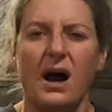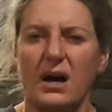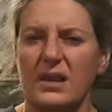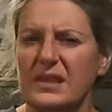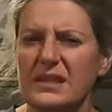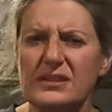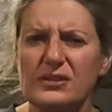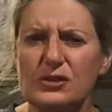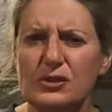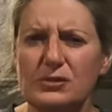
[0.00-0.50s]

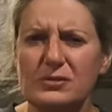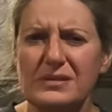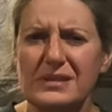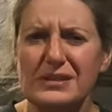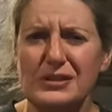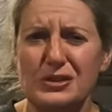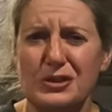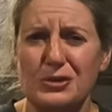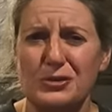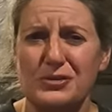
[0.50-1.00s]
On um, this Two
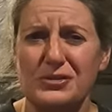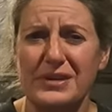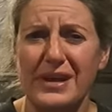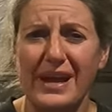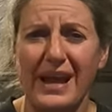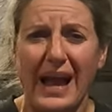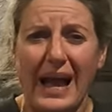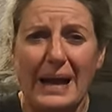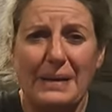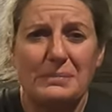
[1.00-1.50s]
Cent
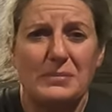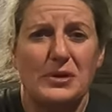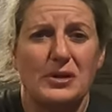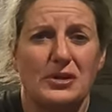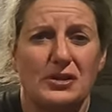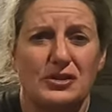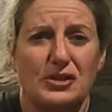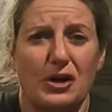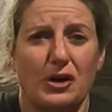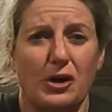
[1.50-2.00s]
Tuesday, I'm
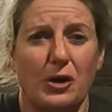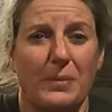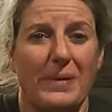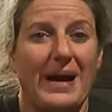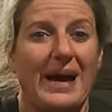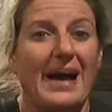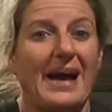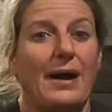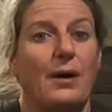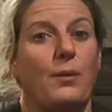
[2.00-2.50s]
going to talk
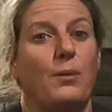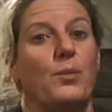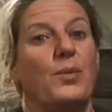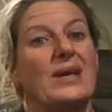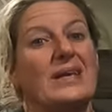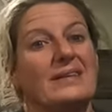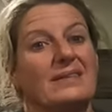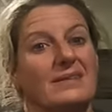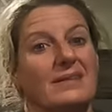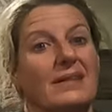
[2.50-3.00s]
about how
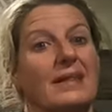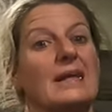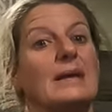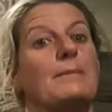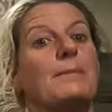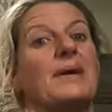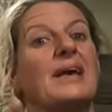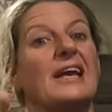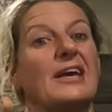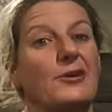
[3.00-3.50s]
we
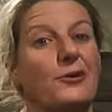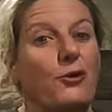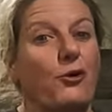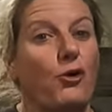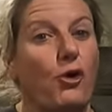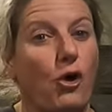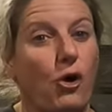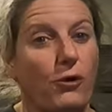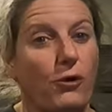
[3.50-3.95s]
sleep in our